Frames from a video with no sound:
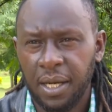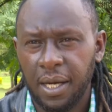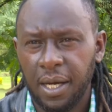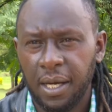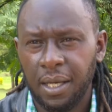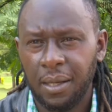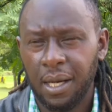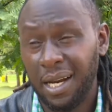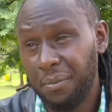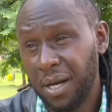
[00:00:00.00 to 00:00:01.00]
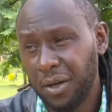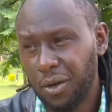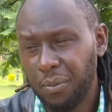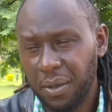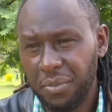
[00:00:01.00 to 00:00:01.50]
I'd burned
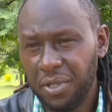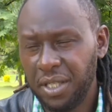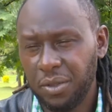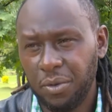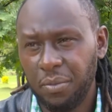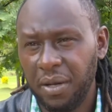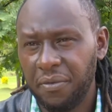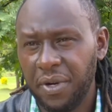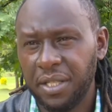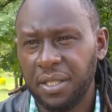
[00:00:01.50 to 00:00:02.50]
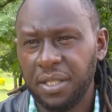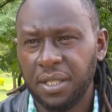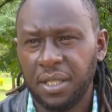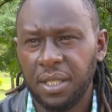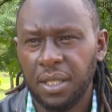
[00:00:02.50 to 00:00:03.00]
all my bridges with my friends.